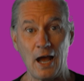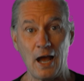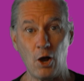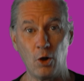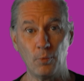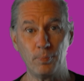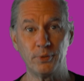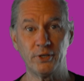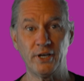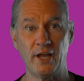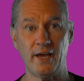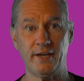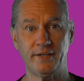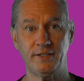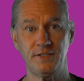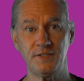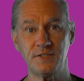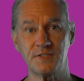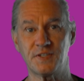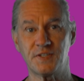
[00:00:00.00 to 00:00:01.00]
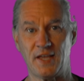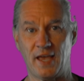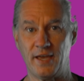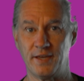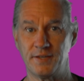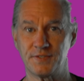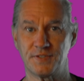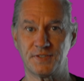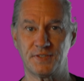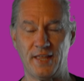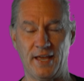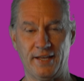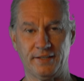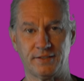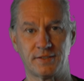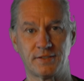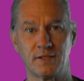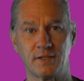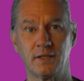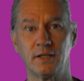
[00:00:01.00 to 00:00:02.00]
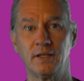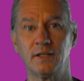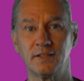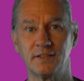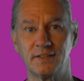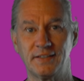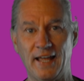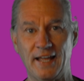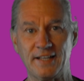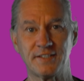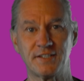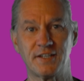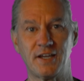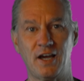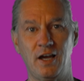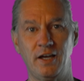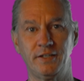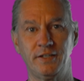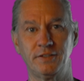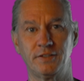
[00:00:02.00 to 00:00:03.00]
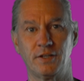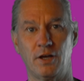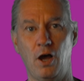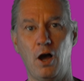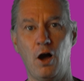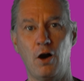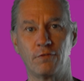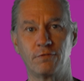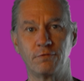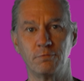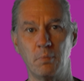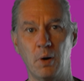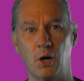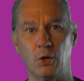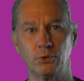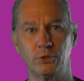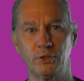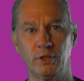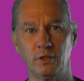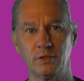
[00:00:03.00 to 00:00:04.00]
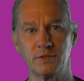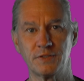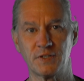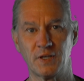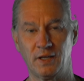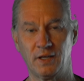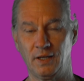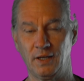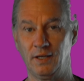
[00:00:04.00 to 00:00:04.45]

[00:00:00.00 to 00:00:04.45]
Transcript: OpenAI says that that kind of models,